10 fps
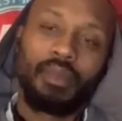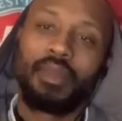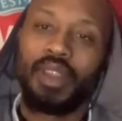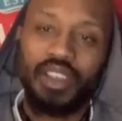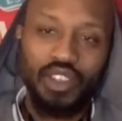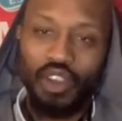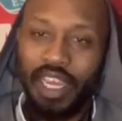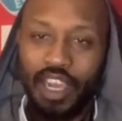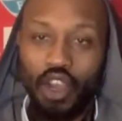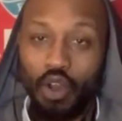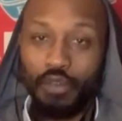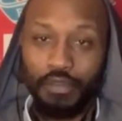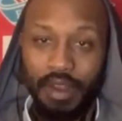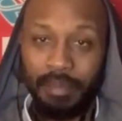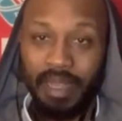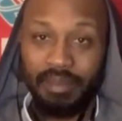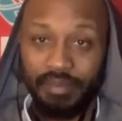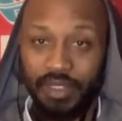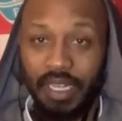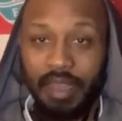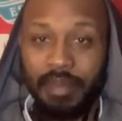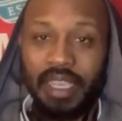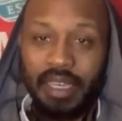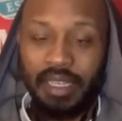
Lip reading: doesn't look like a goal threat, man. Do you know what I mean?